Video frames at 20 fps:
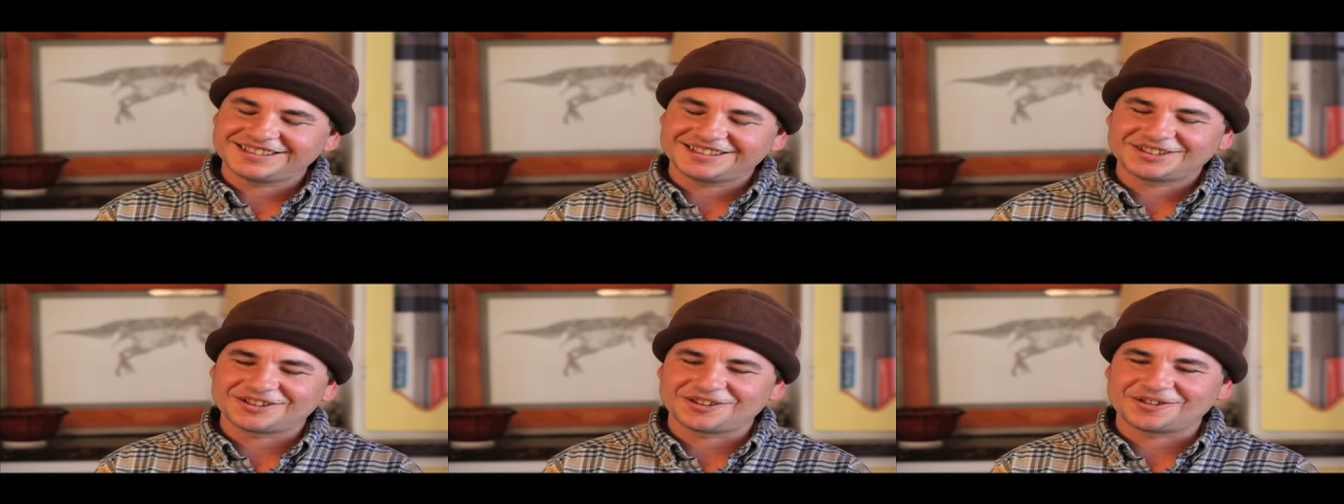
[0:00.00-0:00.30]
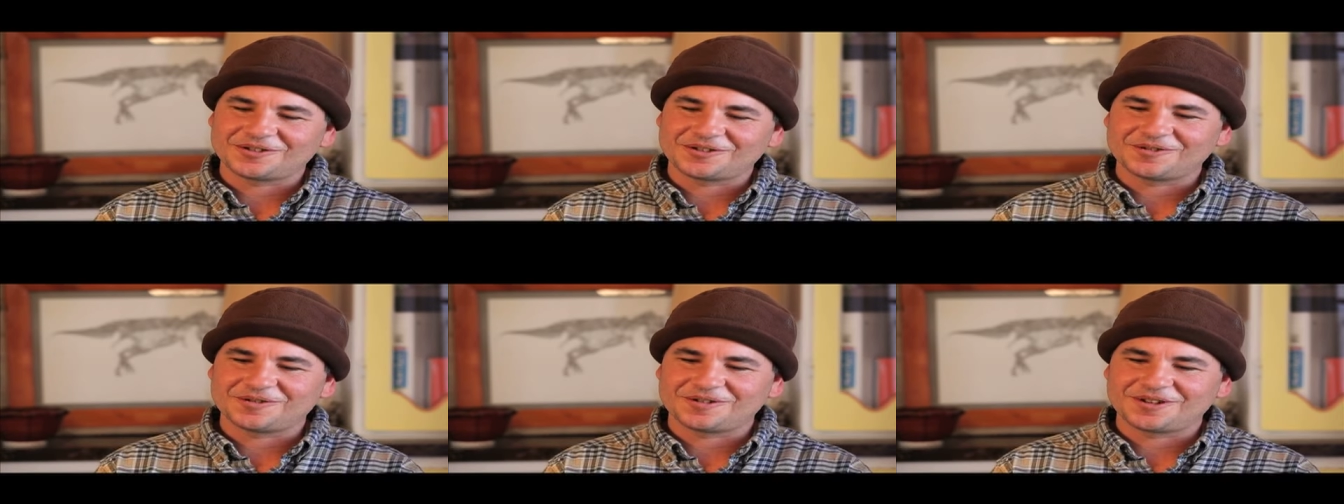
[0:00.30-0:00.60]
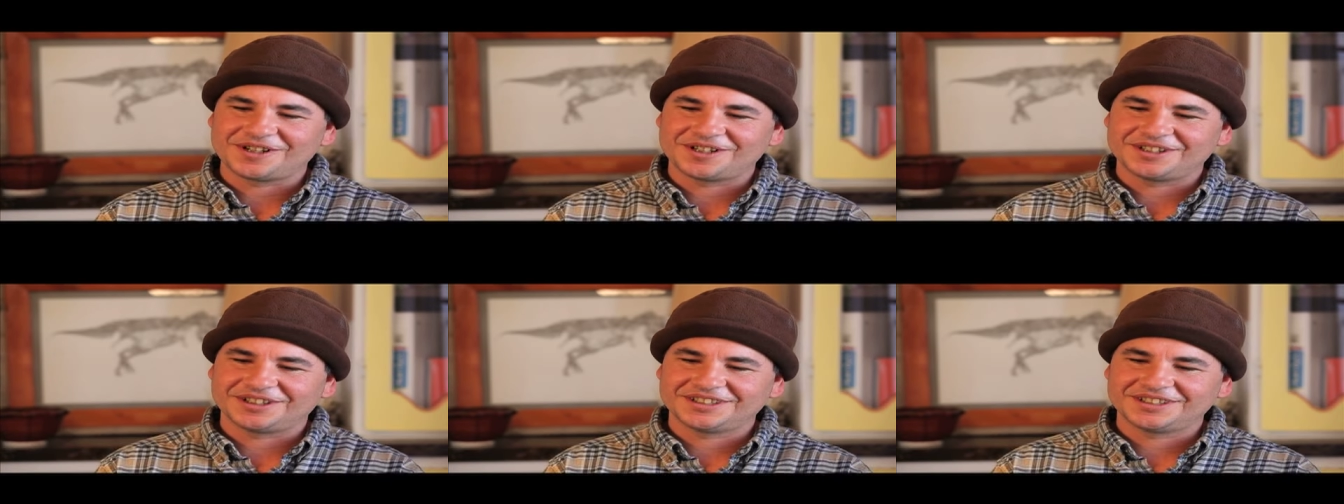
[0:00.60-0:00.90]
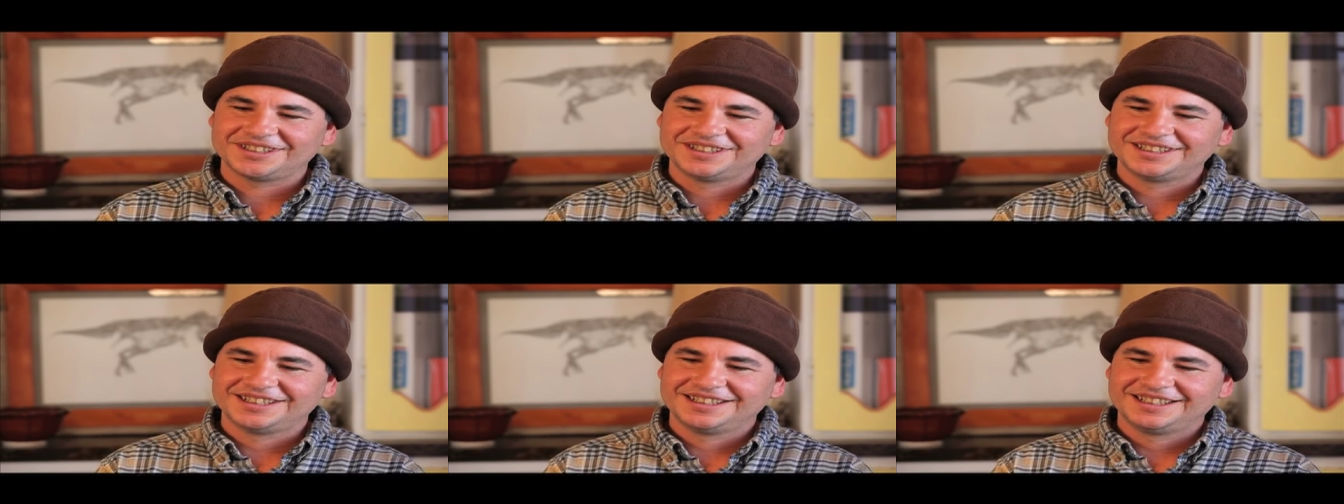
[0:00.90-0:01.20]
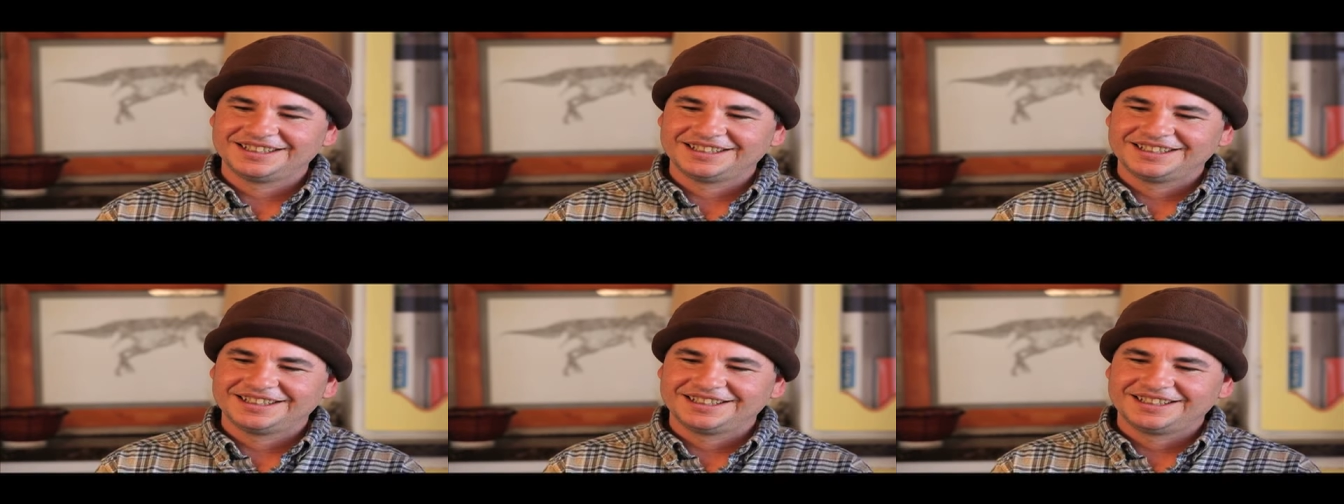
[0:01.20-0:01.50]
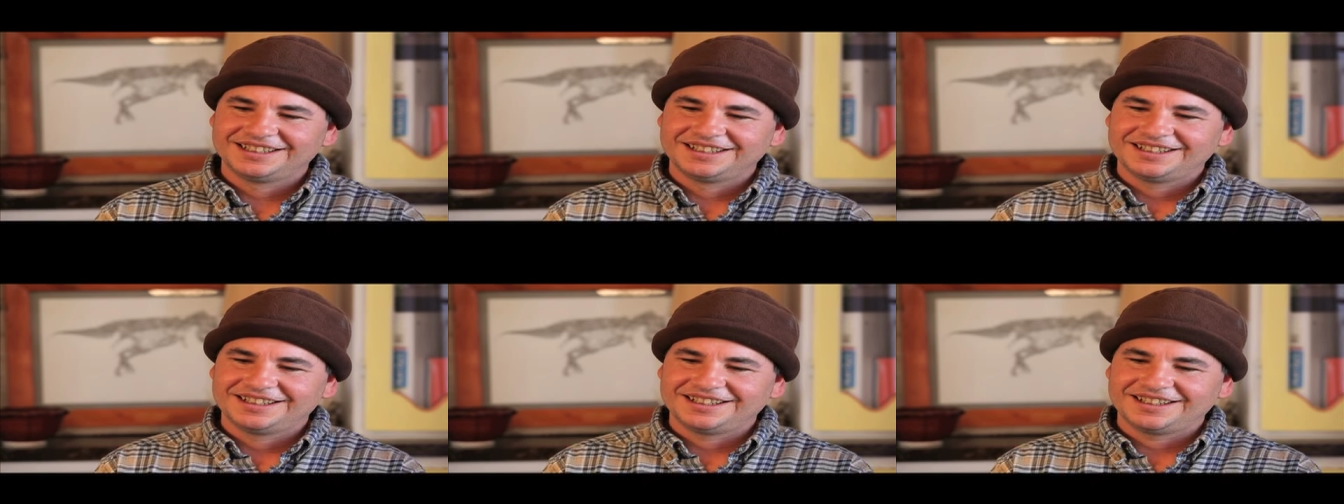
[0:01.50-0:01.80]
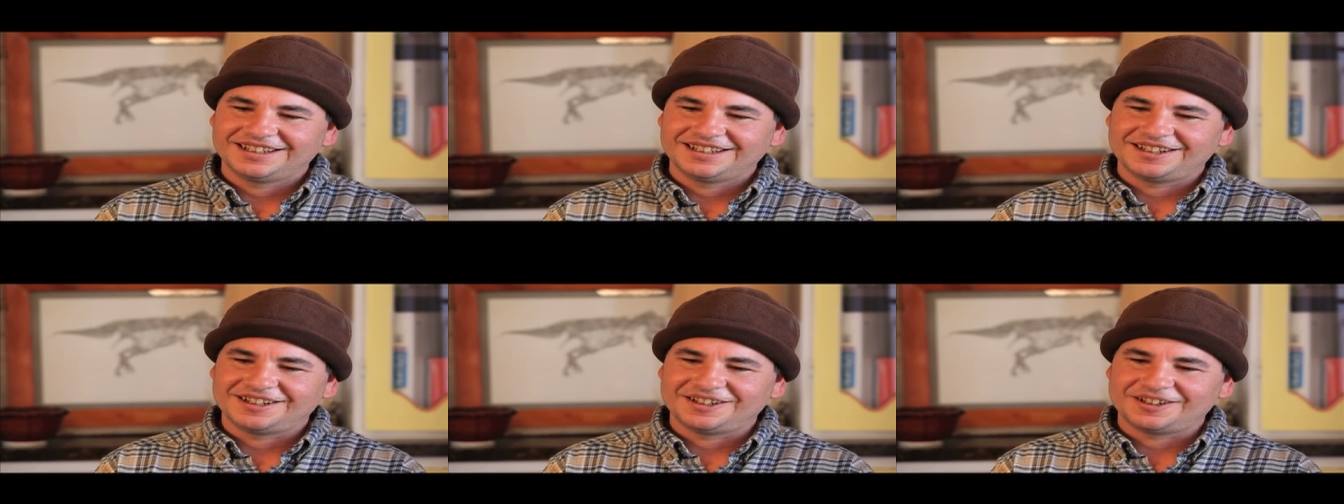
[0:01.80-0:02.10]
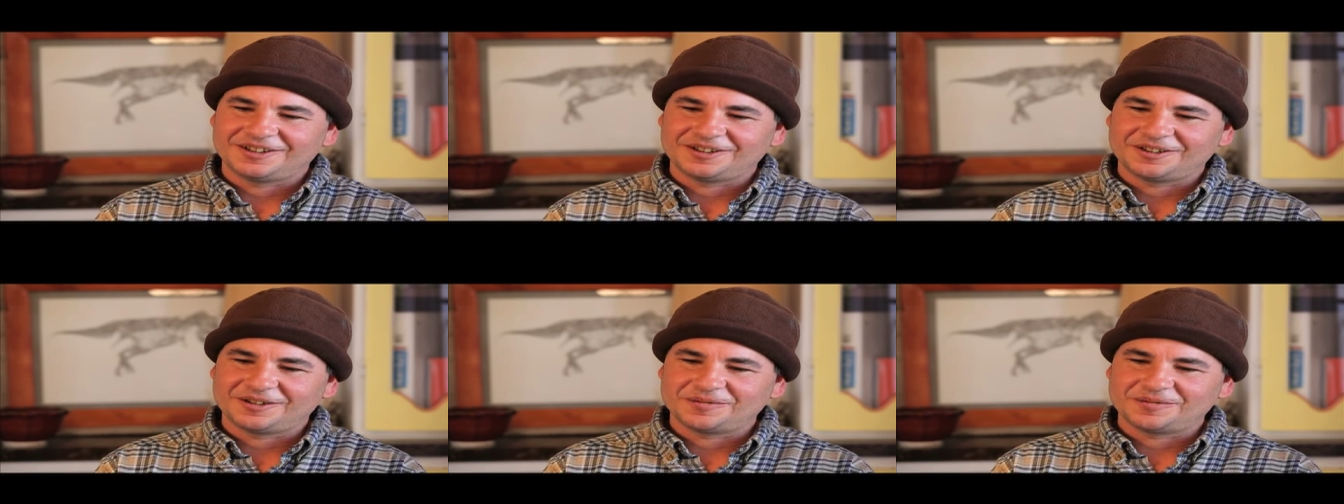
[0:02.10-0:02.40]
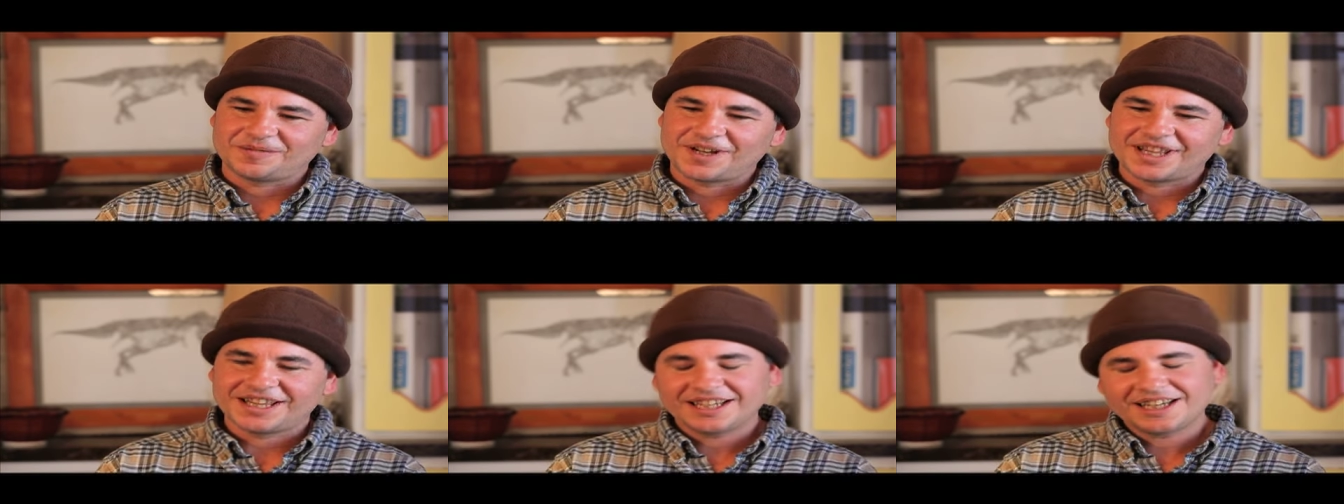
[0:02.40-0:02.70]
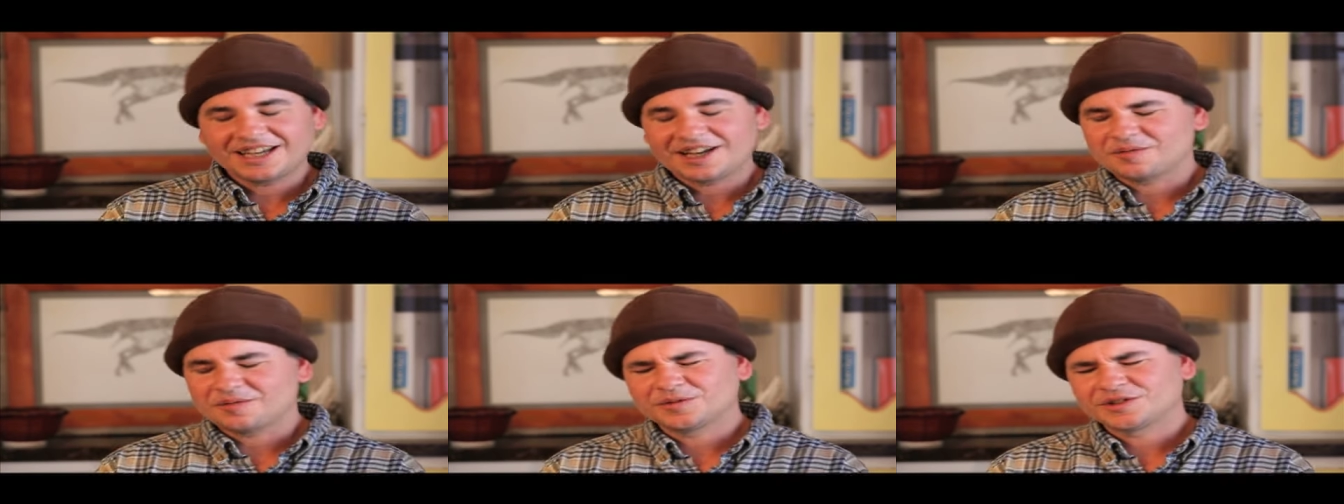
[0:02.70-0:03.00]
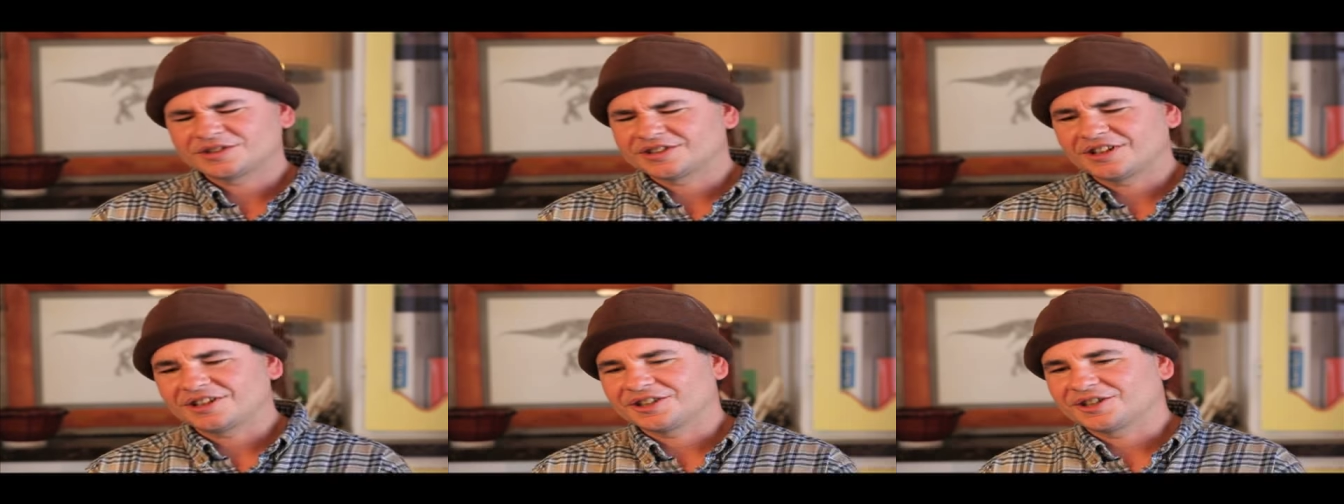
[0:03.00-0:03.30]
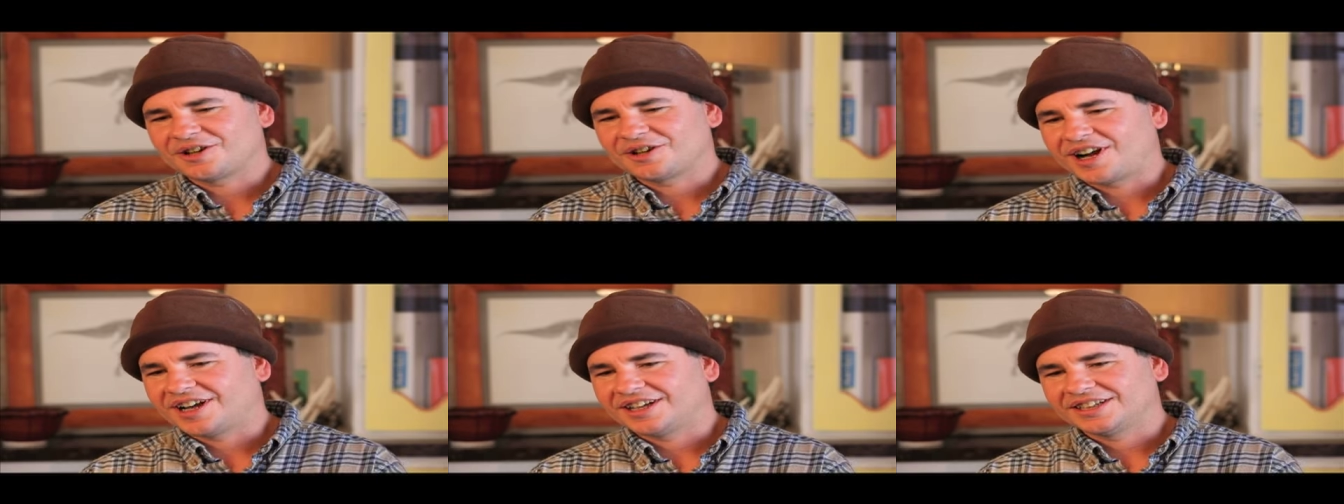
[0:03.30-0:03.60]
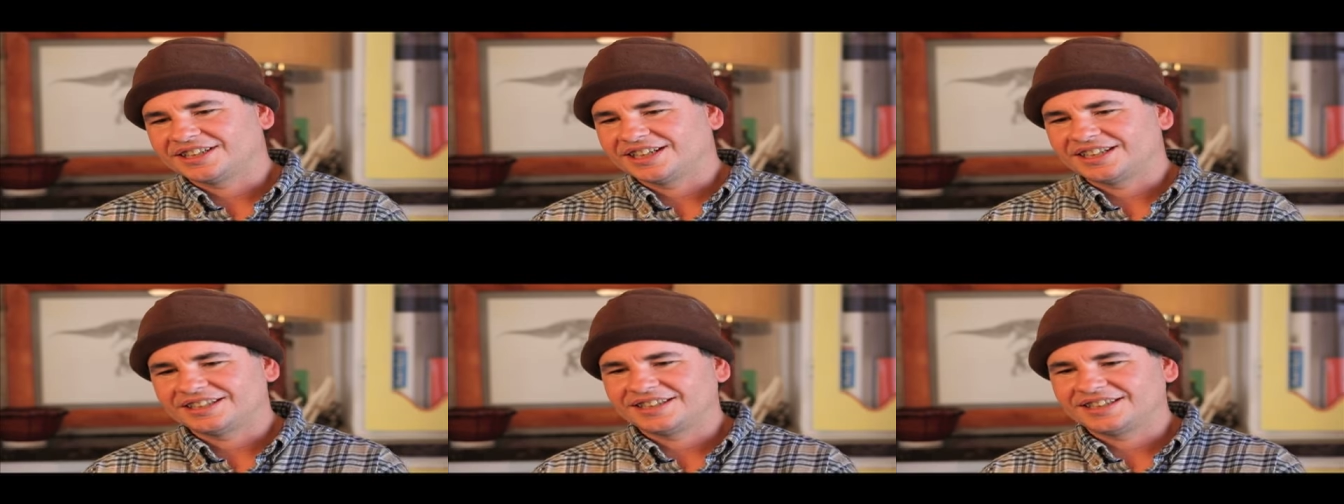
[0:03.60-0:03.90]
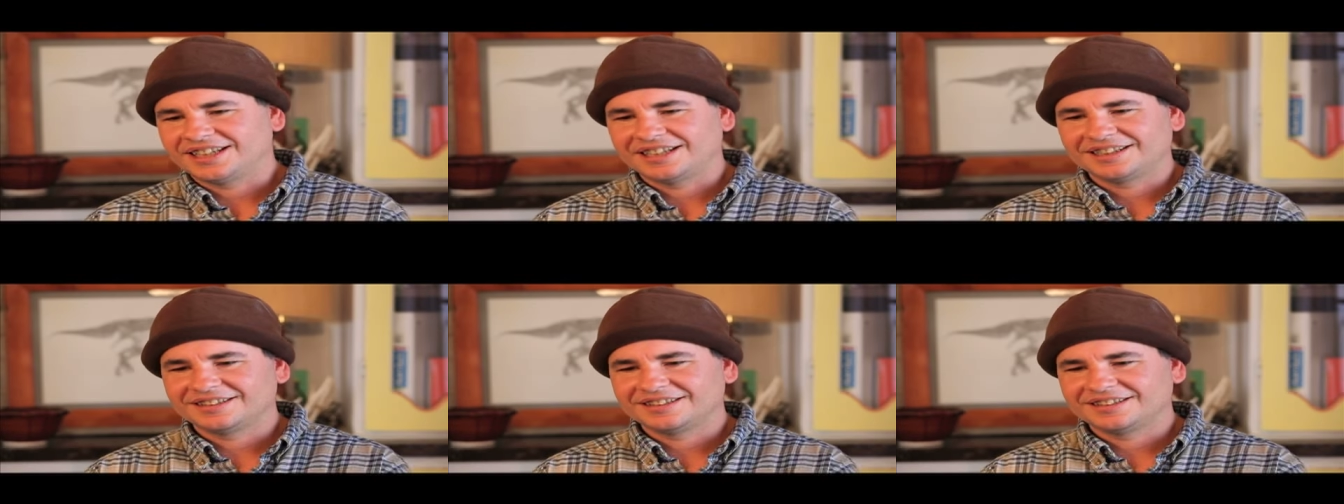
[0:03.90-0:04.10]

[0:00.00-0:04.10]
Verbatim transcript: So uh, um, I think I almost started crying that day.